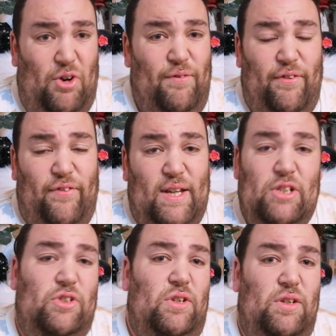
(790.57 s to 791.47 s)
other
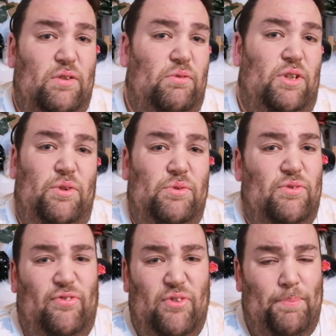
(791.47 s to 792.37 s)
things you
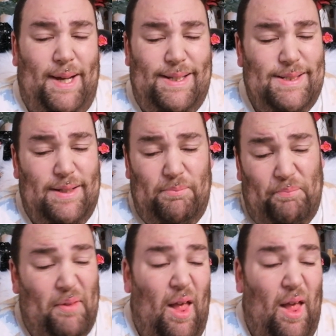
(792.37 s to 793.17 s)
use for painting.